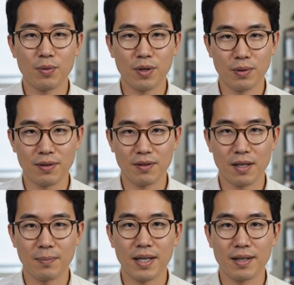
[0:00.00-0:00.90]
When it was
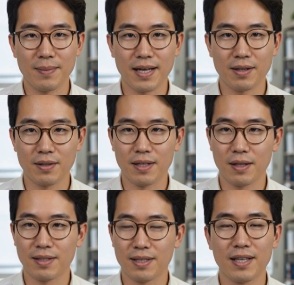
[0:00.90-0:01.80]
first spotted back in
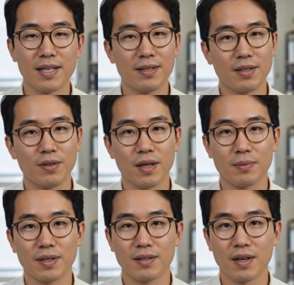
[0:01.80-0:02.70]
2006,
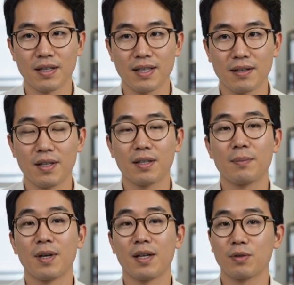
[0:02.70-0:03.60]
astronomers thought they'd found a
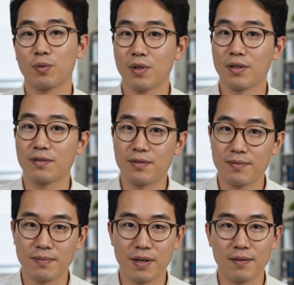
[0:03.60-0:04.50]
brown dwarf,
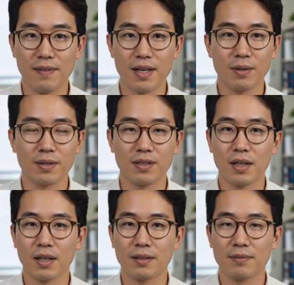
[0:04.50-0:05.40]
a failed
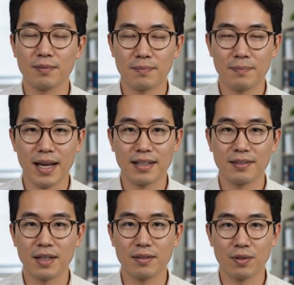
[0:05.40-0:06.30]
star,
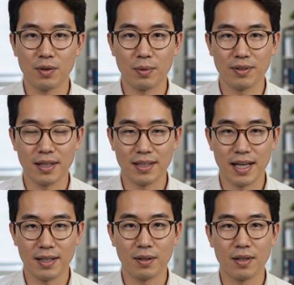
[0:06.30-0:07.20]
massive enough to almost
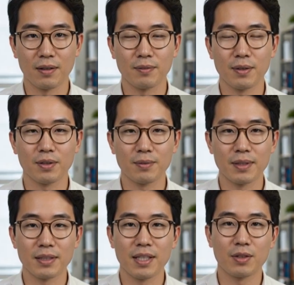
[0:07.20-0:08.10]
ignite nuclear fusion,
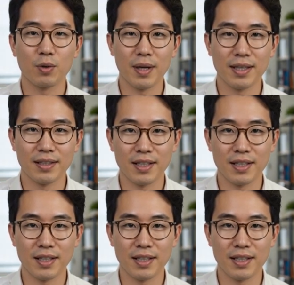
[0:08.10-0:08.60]
but not quite.